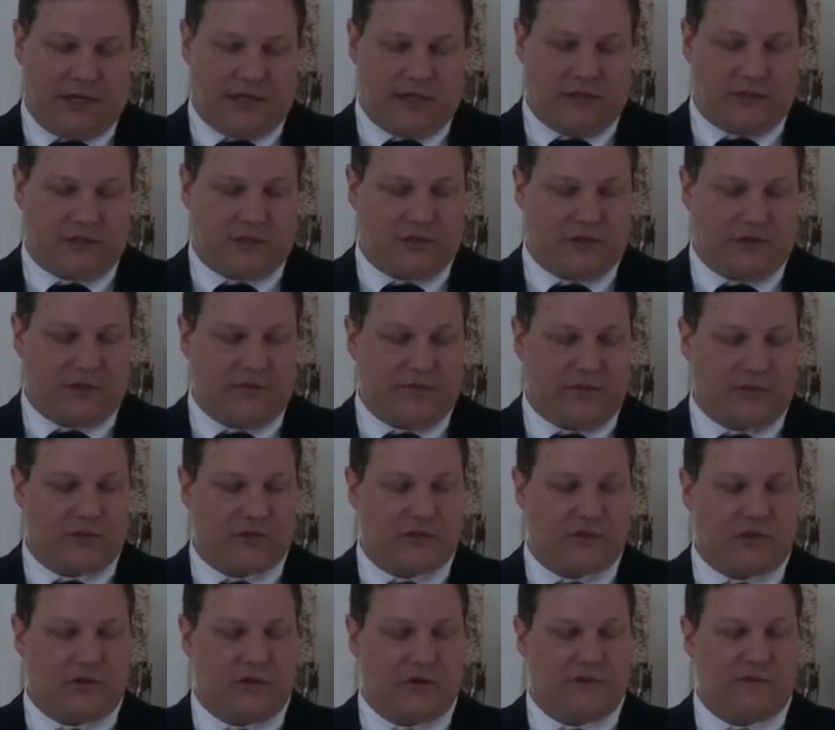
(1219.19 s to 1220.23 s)
and his
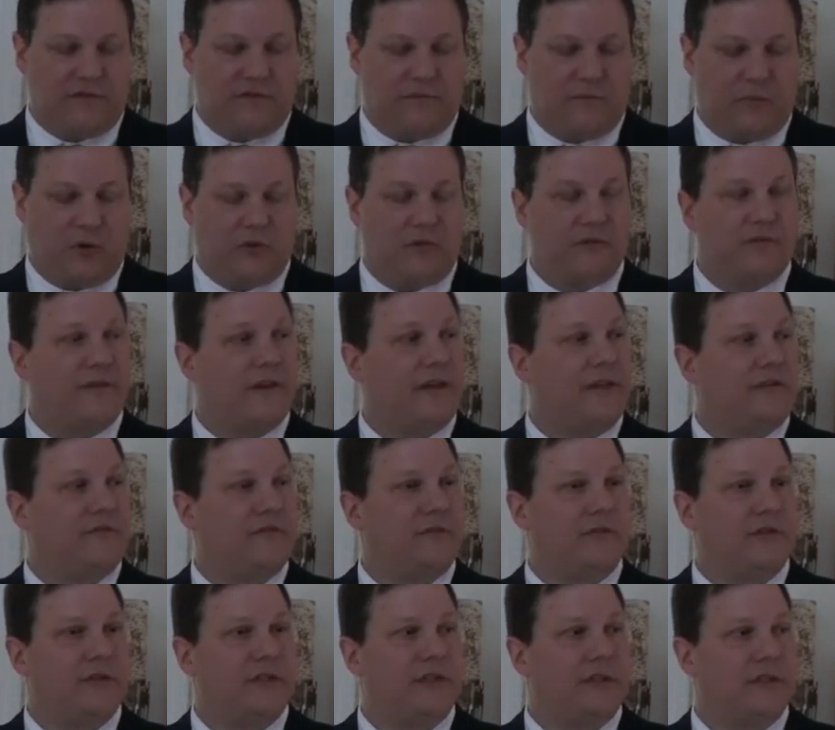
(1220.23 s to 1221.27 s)
servants serve both
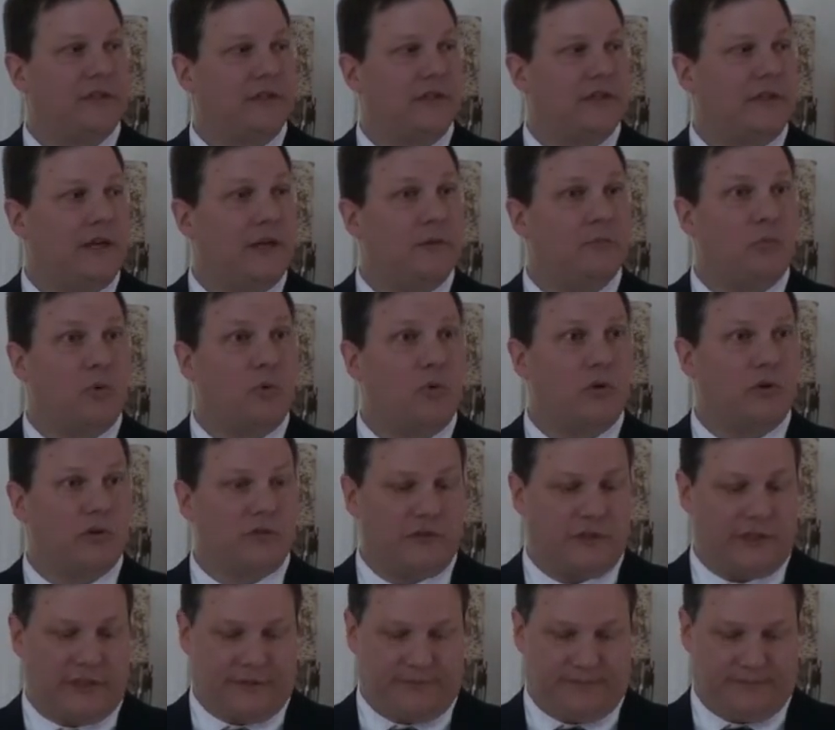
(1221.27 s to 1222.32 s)
faithfully and
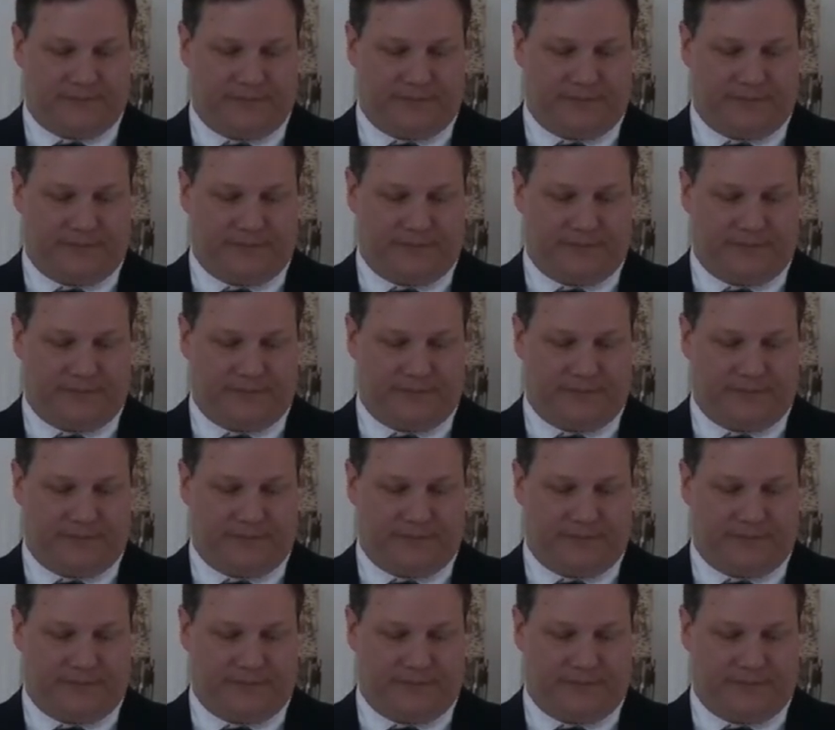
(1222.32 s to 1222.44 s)
poorly.